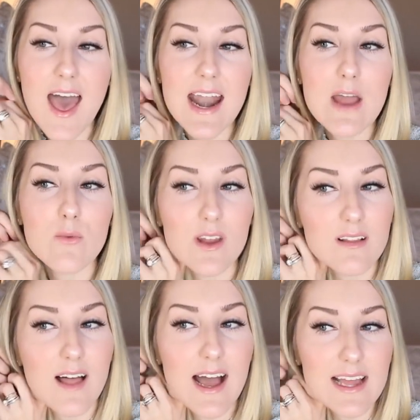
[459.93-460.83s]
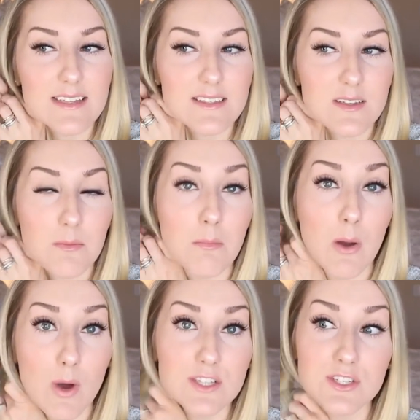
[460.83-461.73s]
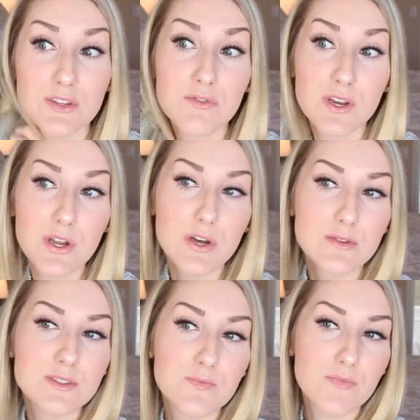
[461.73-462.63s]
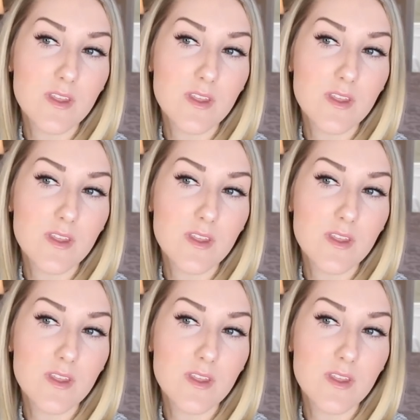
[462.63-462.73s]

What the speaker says: And I realized by watching the videos